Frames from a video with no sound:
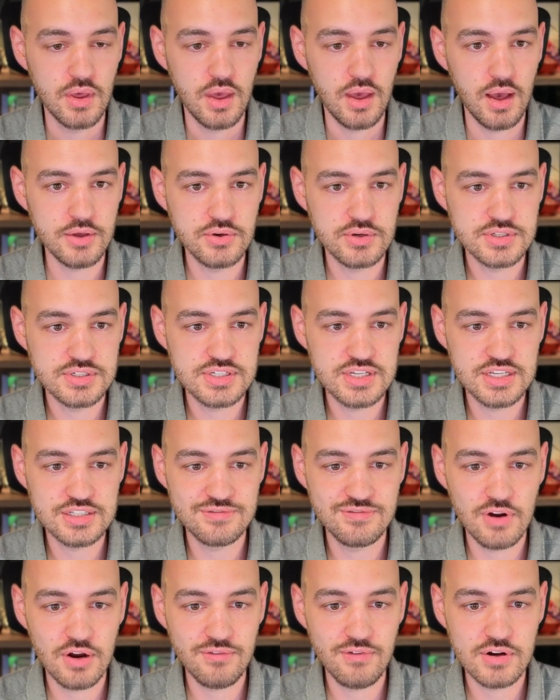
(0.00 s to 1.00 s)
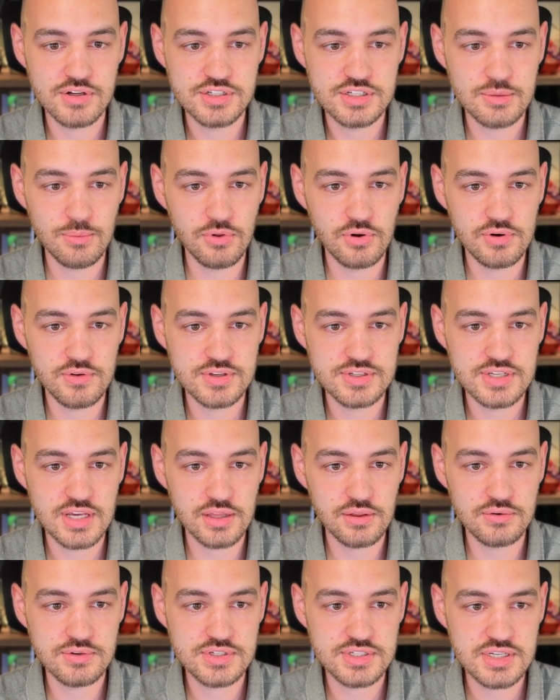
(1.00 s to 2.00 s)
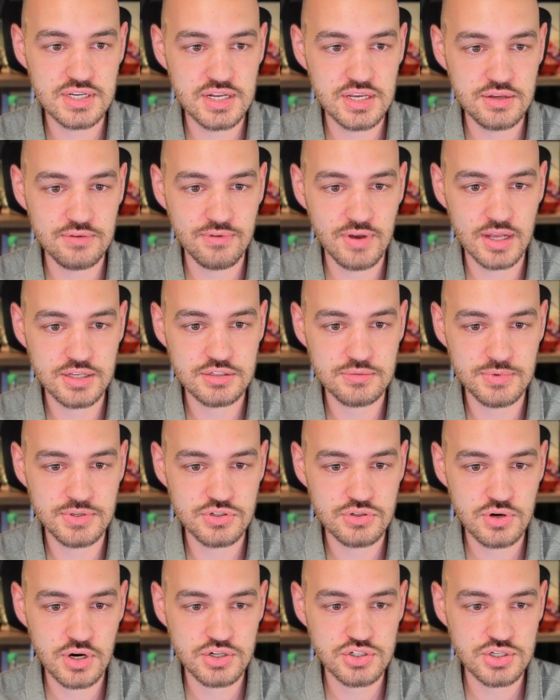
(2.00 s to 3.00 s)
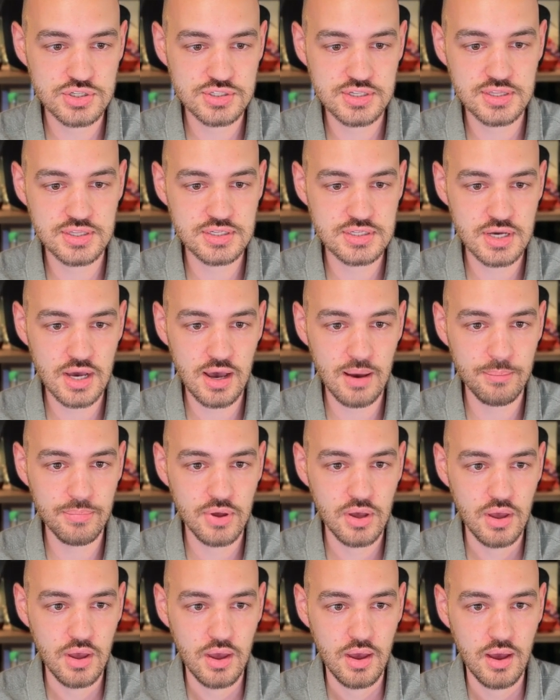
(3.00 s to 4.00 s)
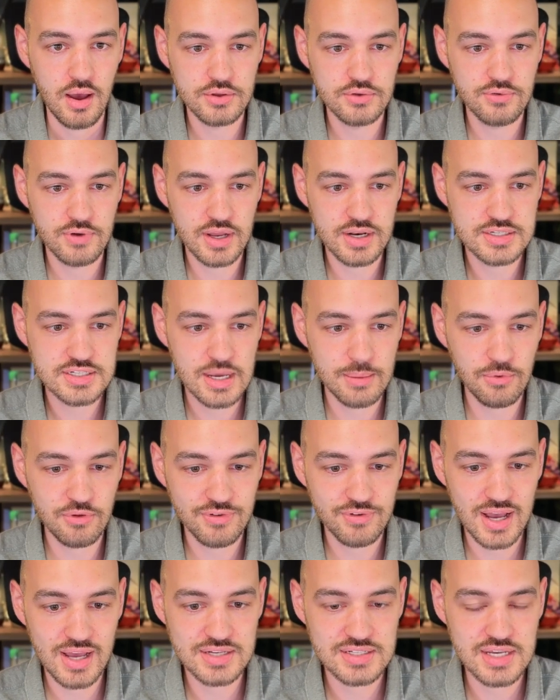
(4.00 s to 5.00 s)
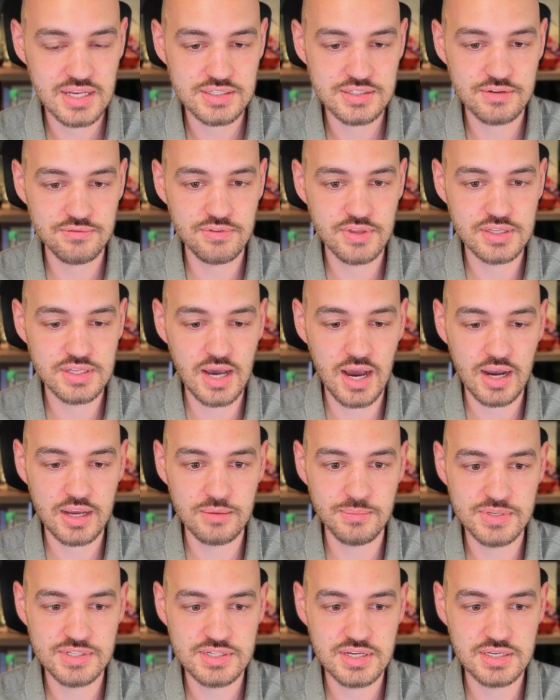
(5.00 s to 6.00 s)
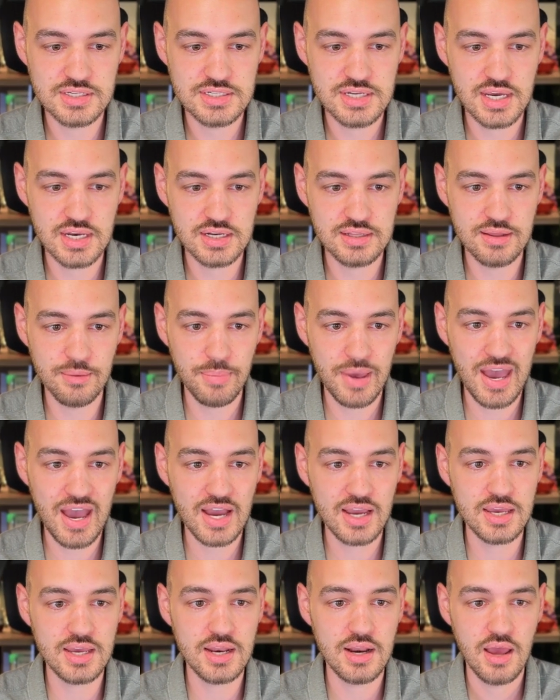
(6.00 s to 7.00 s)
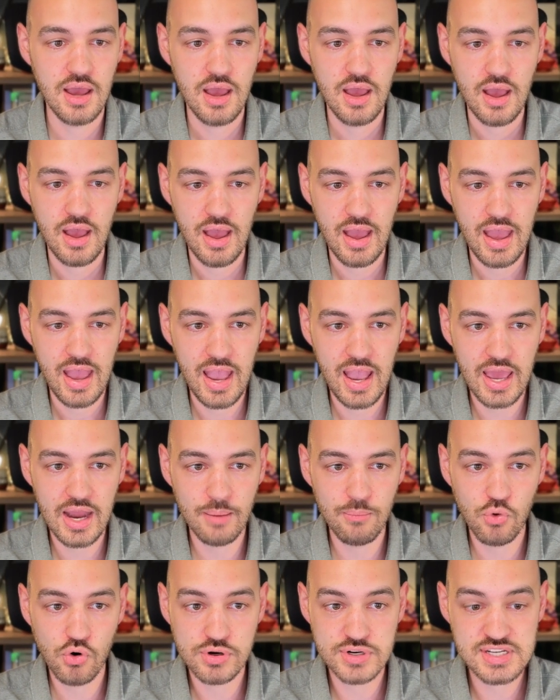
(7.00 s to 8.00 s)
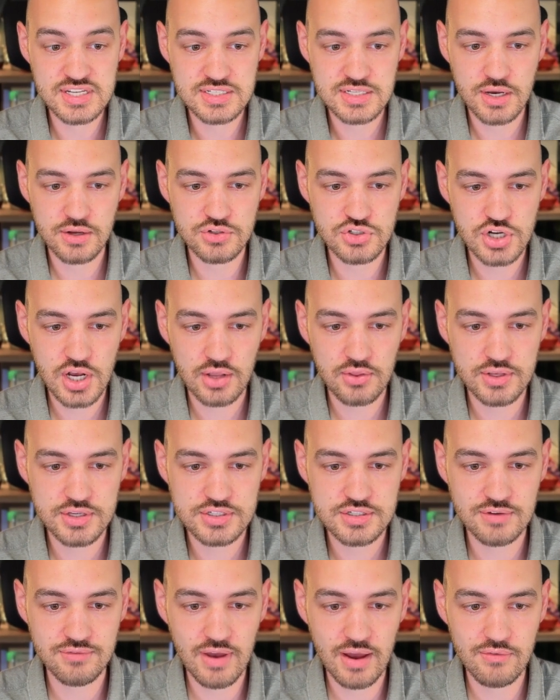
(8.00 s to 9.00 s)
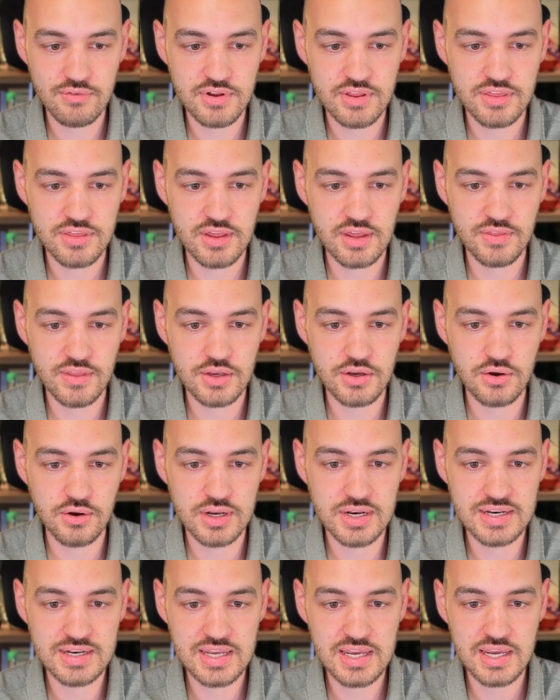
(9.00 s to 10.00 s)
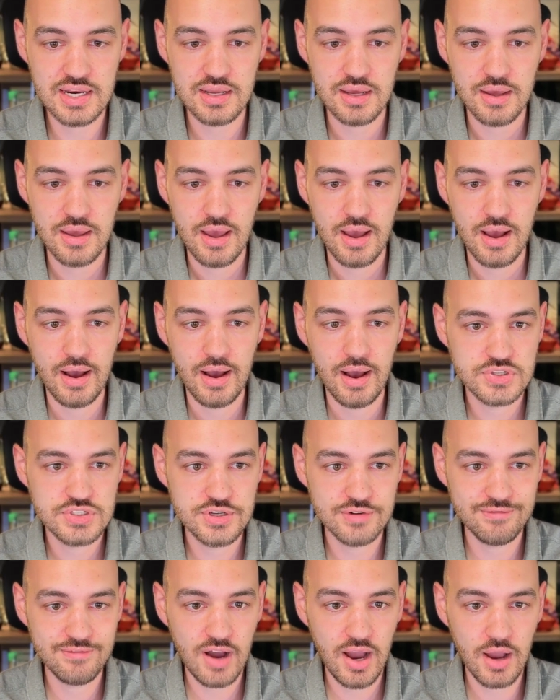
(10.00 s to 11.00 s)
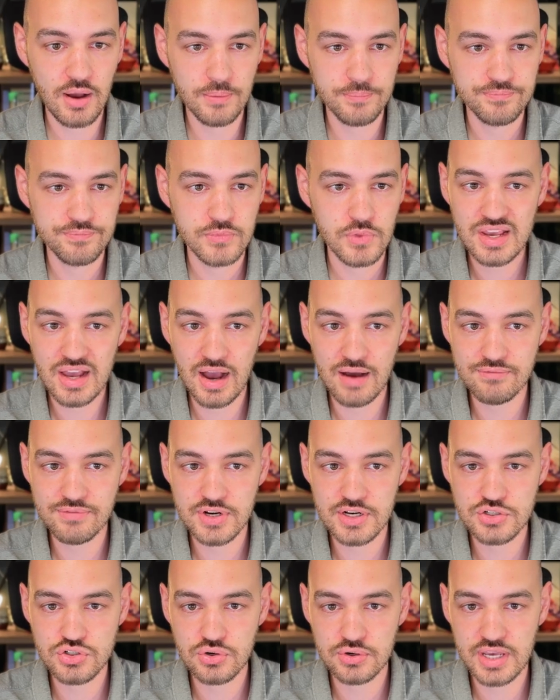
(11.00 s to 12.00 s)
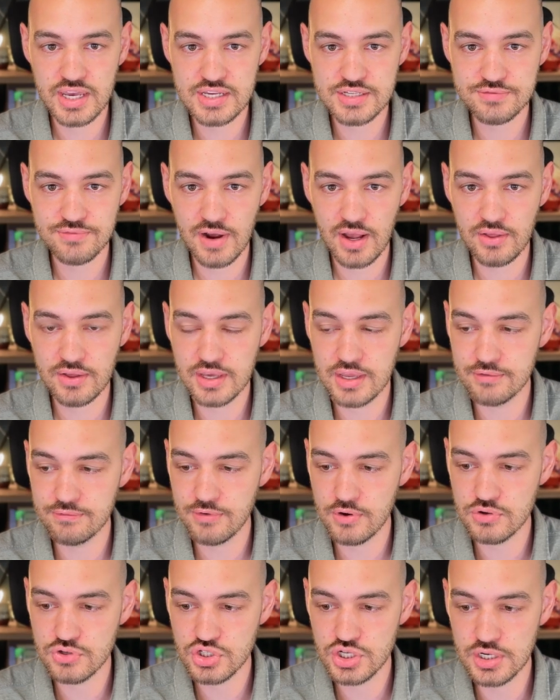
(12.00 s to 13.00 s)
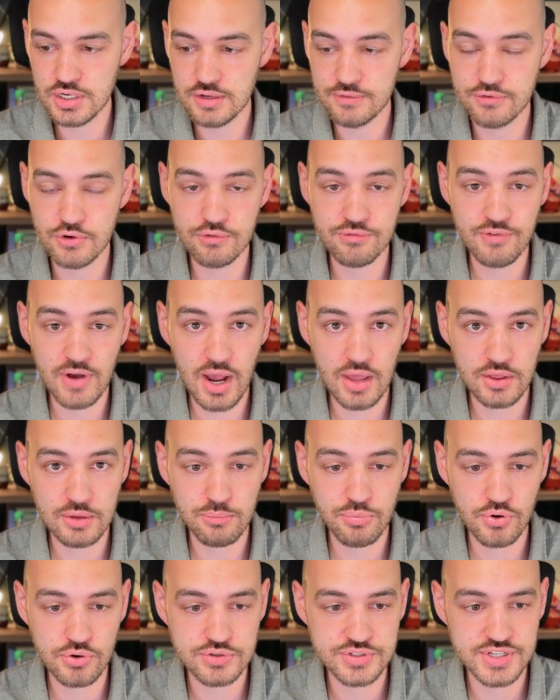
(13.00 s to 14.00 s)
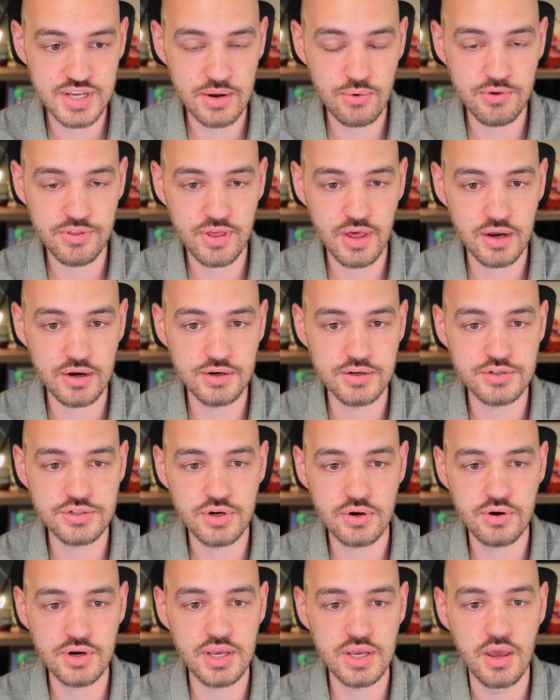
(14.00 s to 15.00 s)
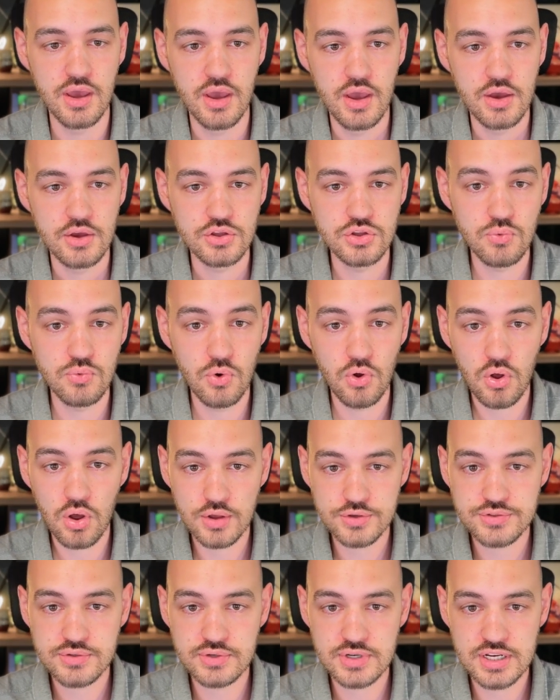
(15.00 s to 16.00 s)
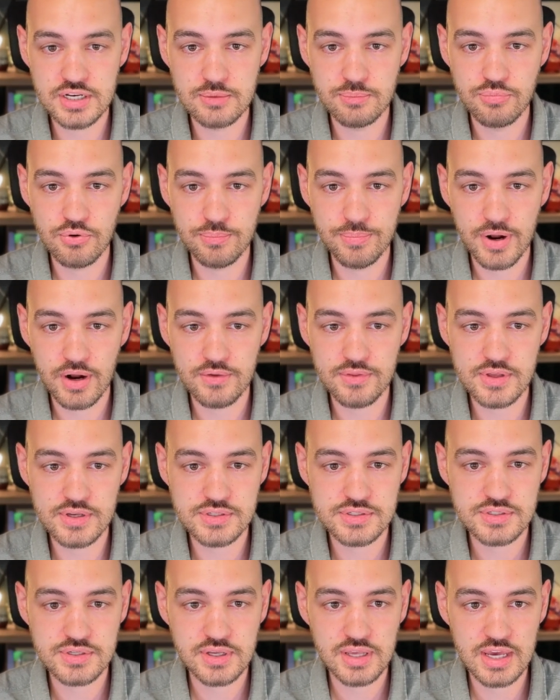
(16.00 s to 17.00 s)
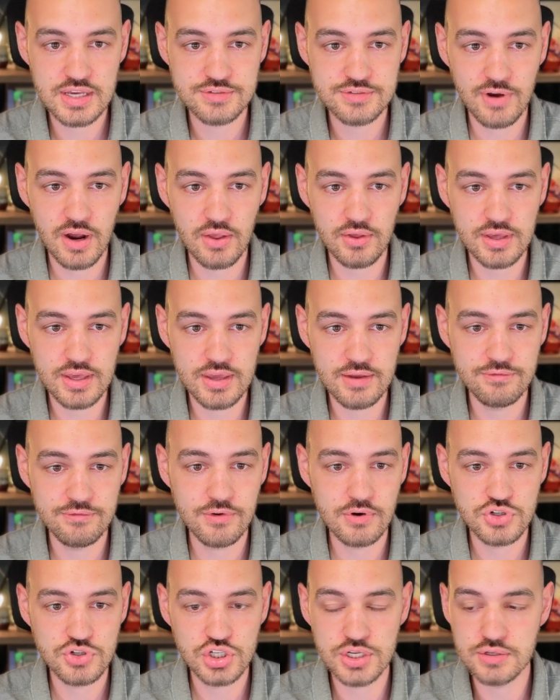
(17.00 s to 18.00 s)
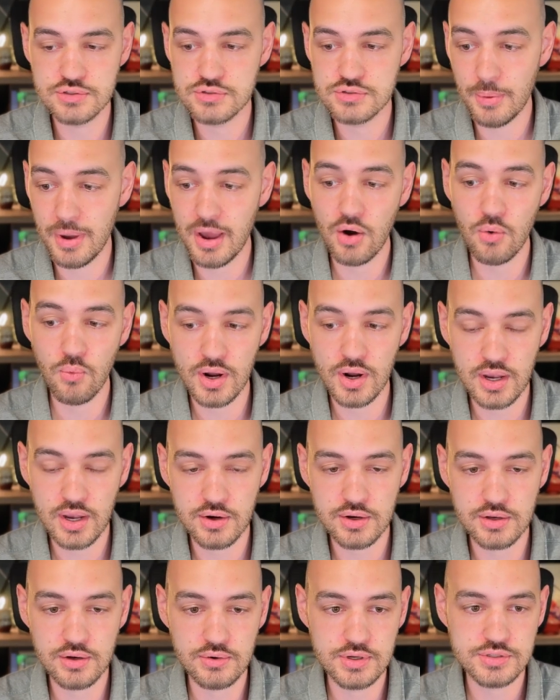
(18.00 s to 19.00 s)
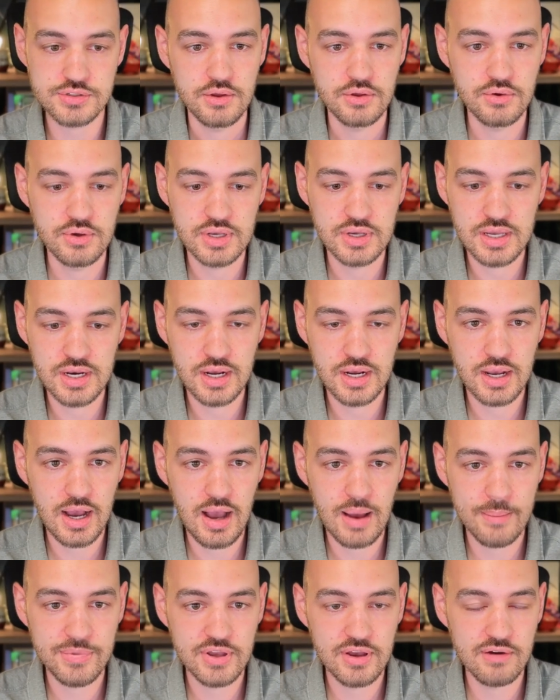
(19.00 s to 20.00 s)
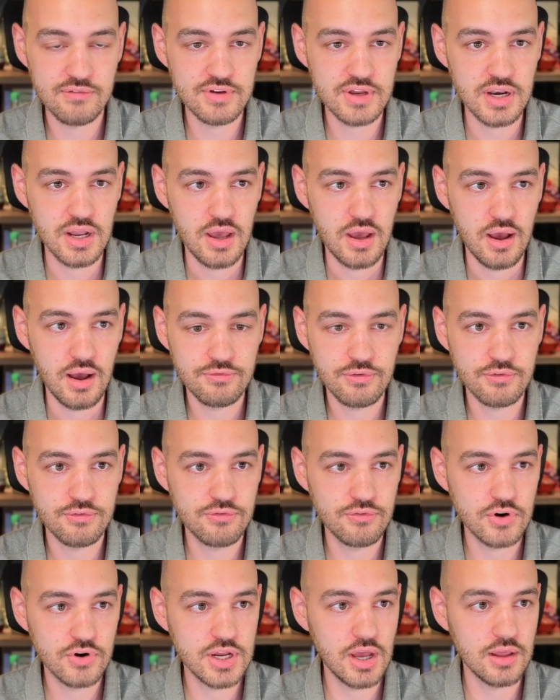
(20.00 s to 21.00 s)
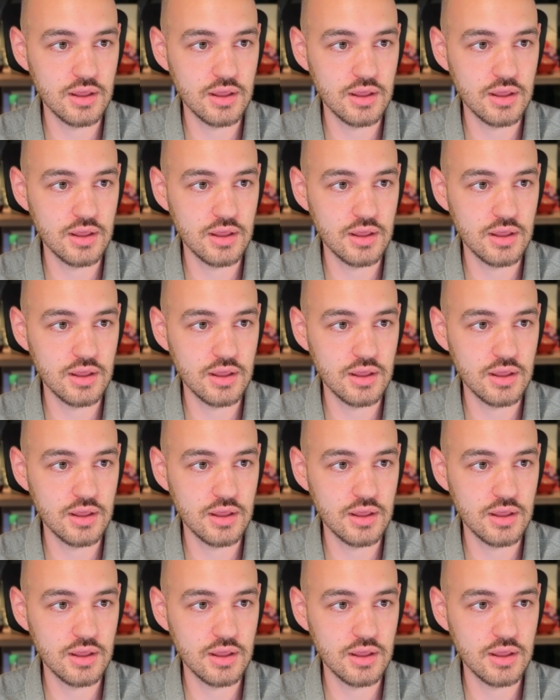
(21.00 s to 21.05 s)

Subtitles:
You can see it's very, very similar to the St. Louis City. You've got some instructions at the top. You've got a table of contents of the documents contained in the packet and a more detailed checklist of everything that you're going to need to file. Confidential case filing info sheet. If you're filing pro se without an attorney, you will also need to prepare this case filing info sheet, no matter what county you're in. You can get a copy of it for free